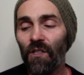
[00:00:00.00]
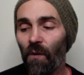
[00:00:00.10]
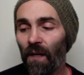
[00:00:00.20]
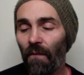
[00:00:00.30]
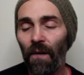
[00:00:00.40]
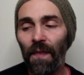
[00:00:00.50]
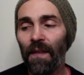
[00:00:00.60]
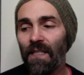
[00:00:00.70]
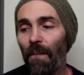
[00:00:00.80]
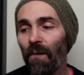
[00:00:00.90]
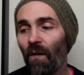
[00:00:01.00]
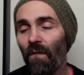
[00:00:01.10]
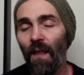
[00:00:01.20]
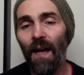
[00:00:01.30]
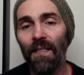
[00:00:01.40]
showing everything that's happened over
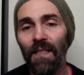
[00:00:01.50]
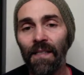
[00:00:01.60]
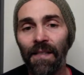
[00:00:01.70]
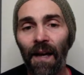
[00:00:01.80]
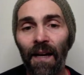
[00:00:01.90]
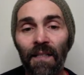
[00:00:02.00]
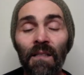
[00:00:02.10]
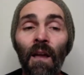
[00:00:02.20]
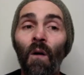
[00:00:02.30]
the last 6 days